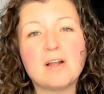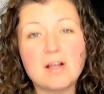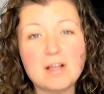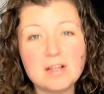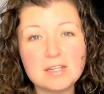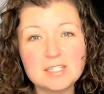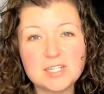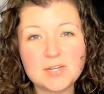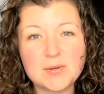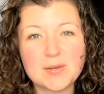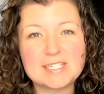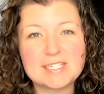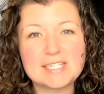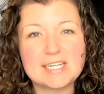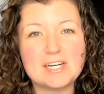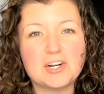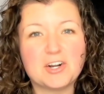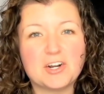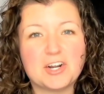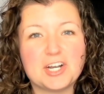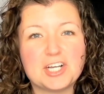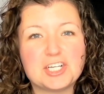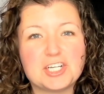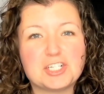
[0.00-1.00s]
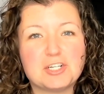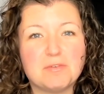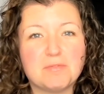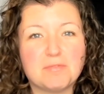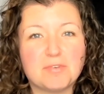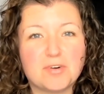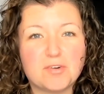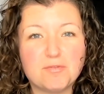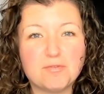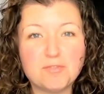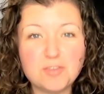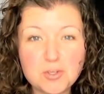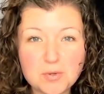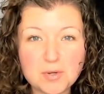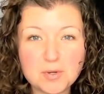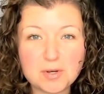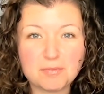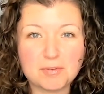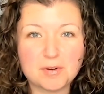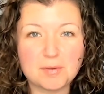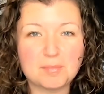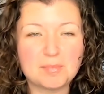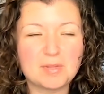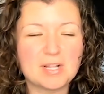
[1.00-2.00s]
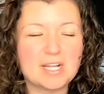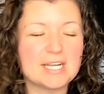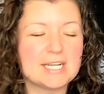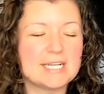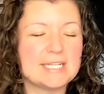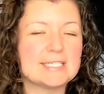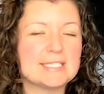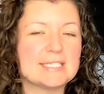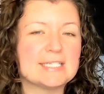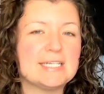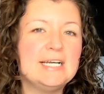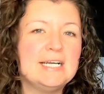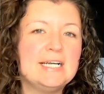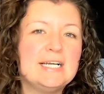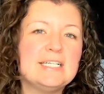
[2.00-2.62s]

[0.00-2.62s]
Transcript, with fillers: also has integration for a few different plugins.